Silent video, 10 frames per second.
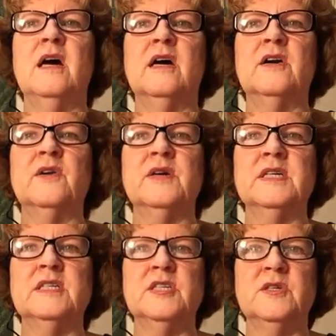are
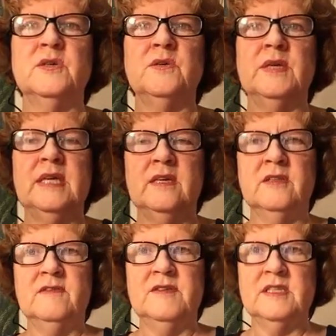going to
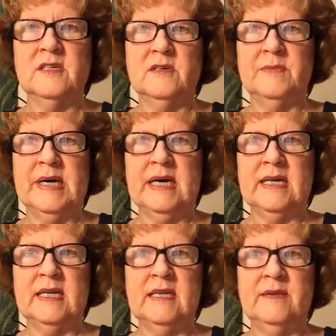heal the physical
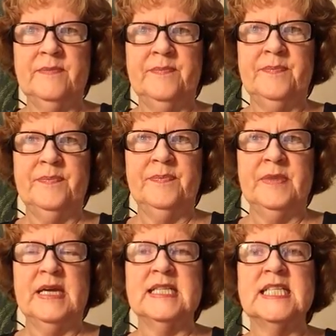body,
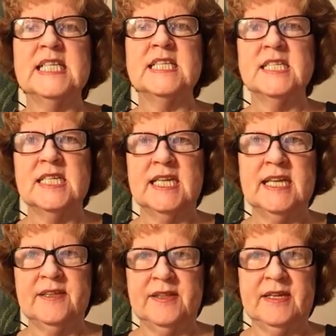assist in
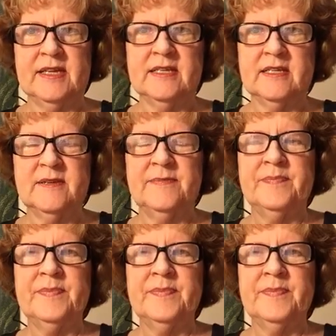healing it,